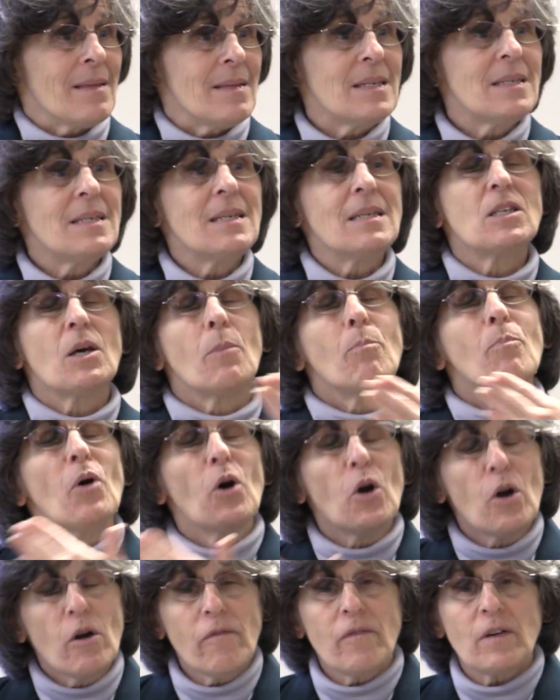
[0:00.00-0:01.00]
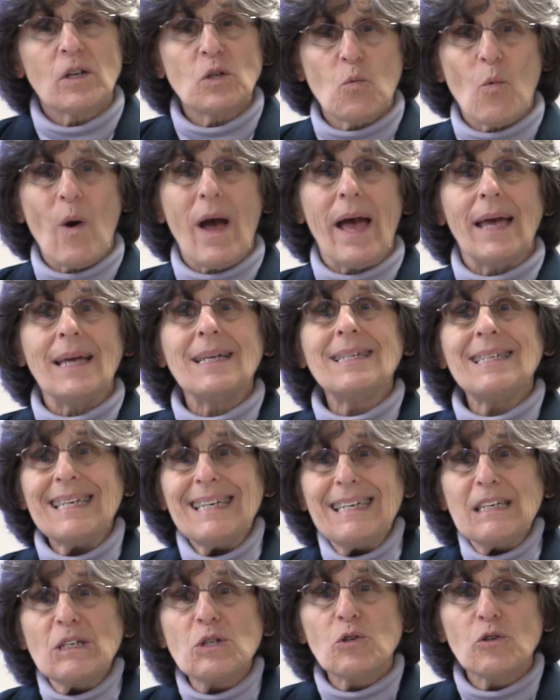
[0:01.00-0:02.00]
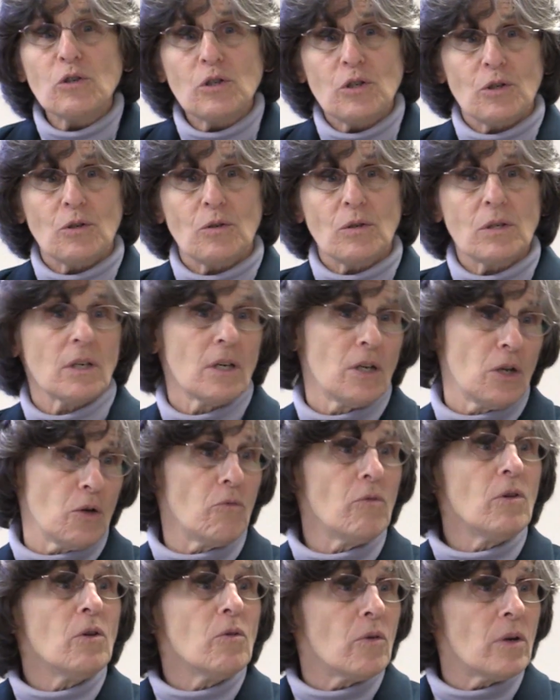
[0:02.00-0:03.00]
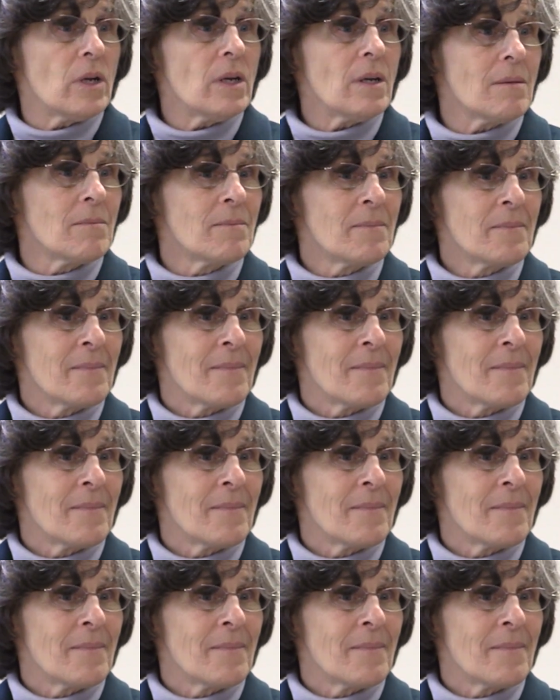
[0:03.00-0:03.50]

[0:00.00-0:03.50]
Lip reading: This is a perfect way to introduce a new unit,